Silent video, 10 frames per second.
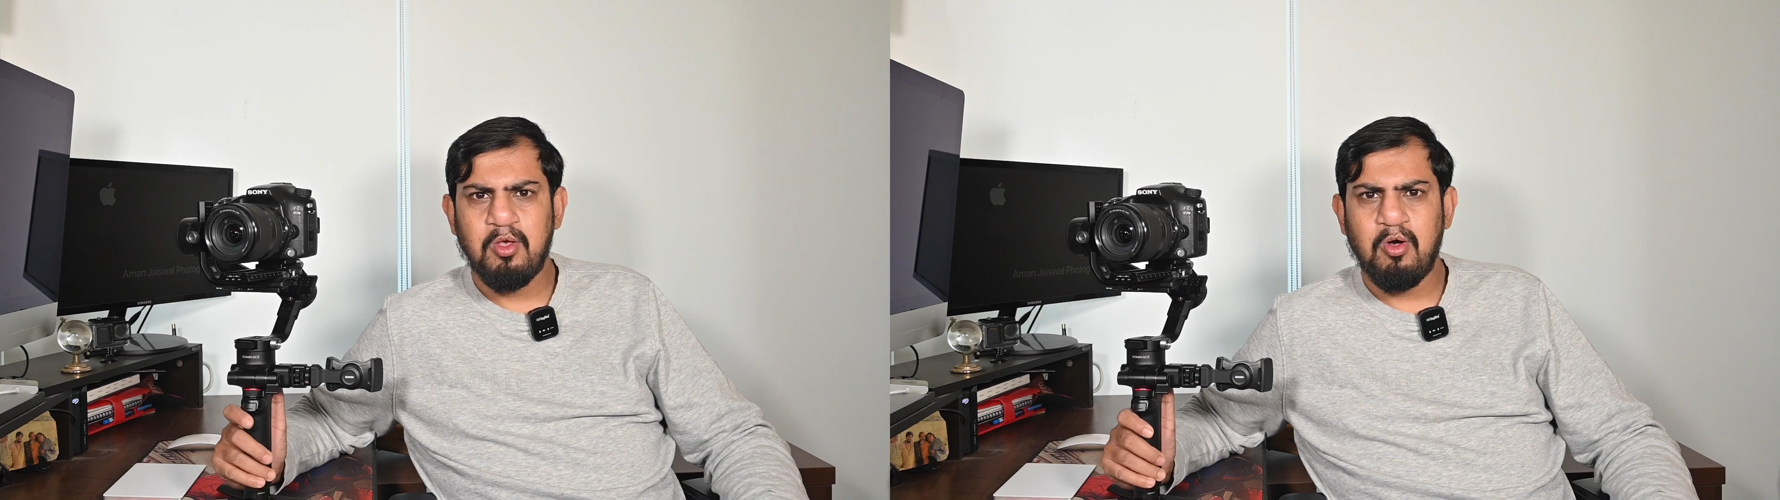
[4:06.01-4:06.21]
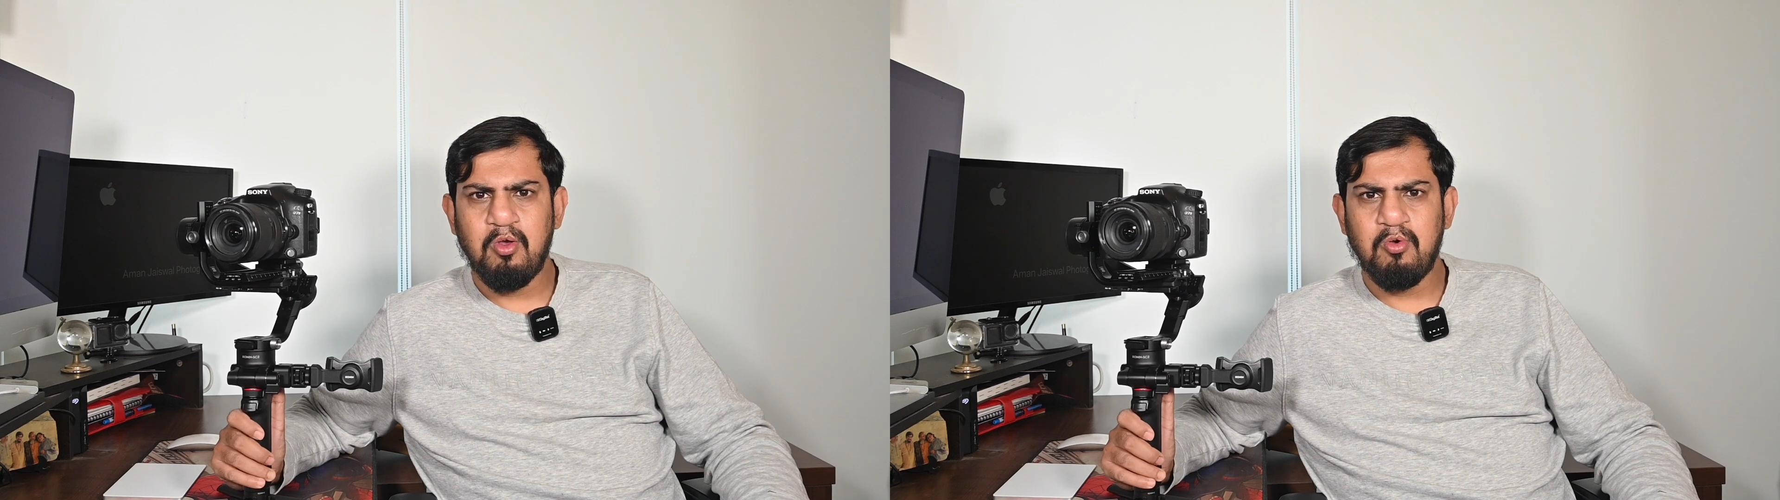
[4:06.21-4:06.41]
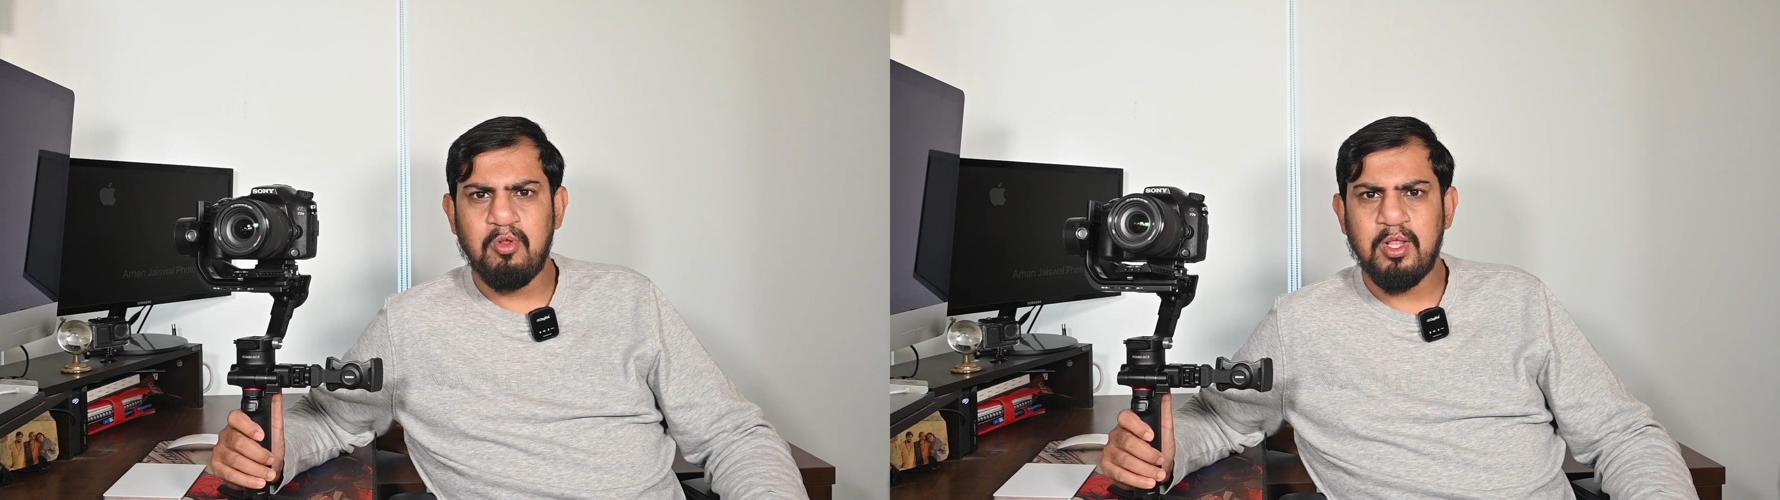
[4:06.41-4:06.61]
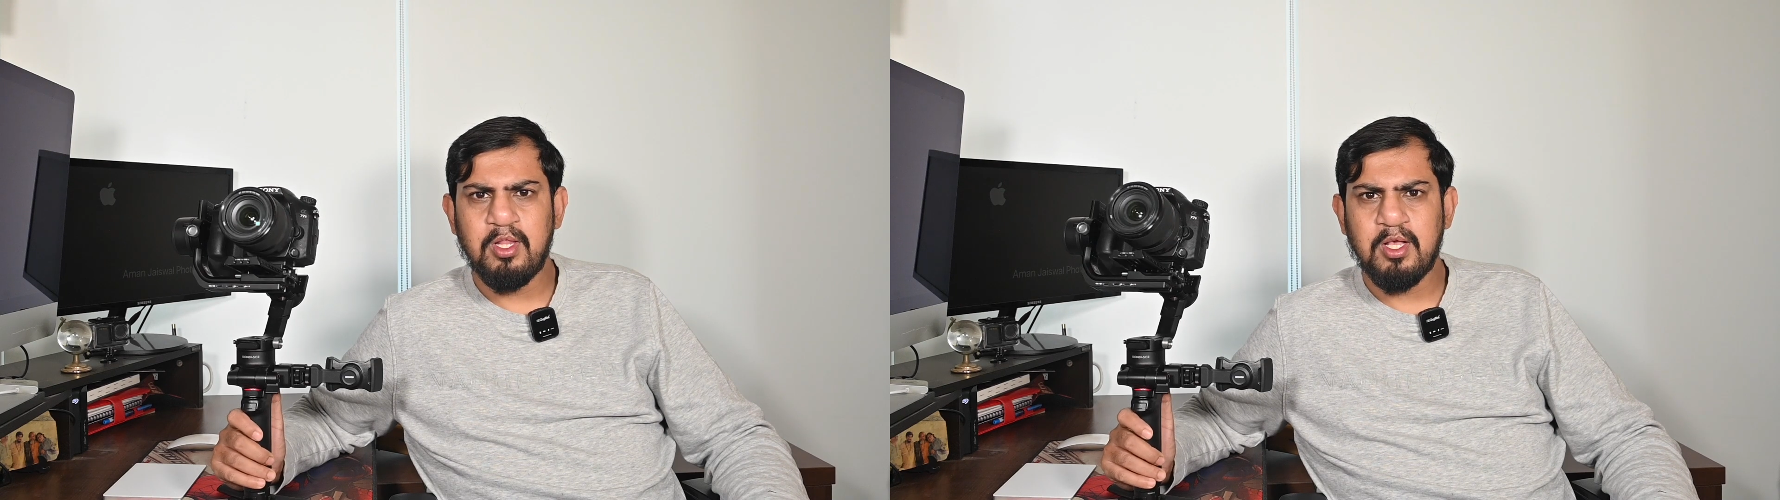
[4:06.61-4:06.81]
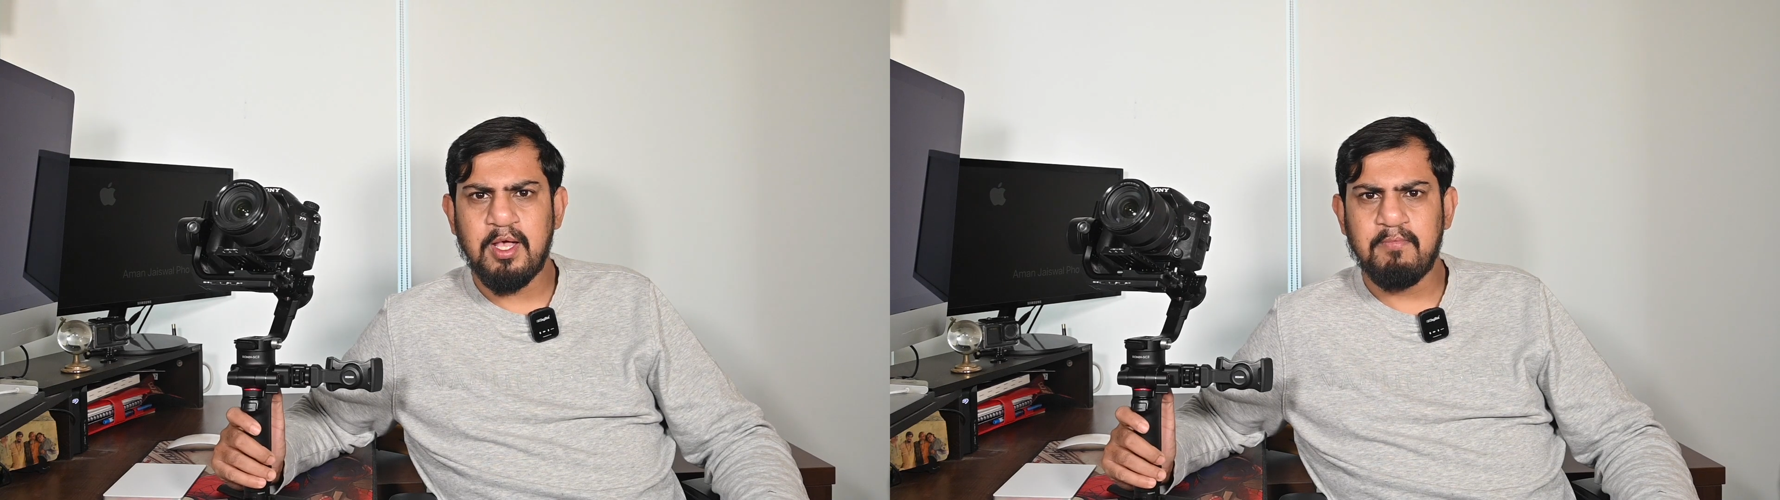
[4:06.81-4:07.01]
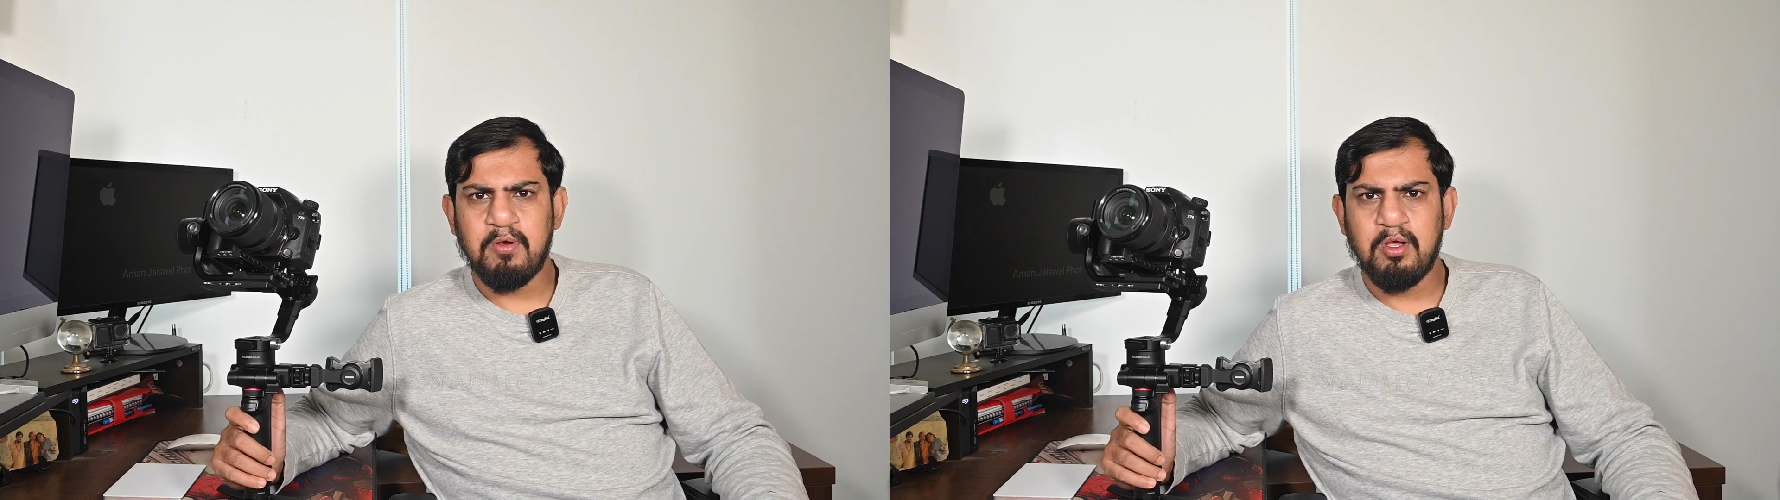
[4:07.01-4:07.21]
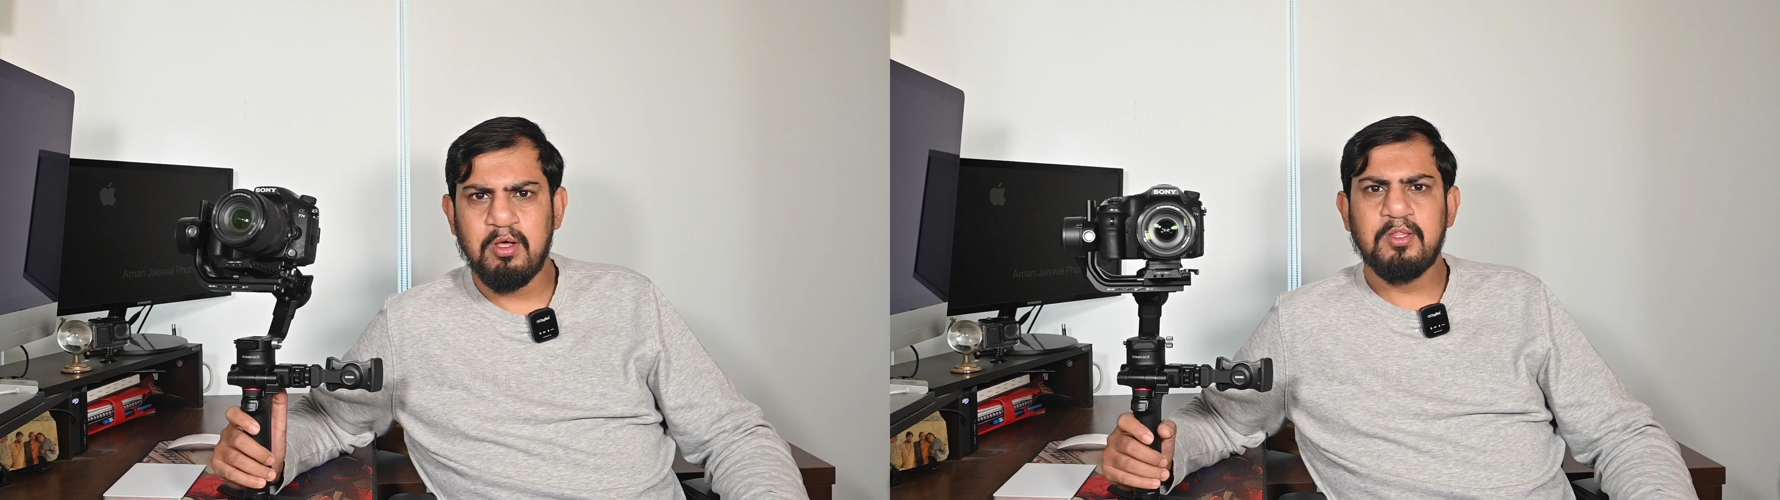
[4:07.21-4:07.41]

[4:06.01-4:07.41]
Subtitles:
or rolling the camera.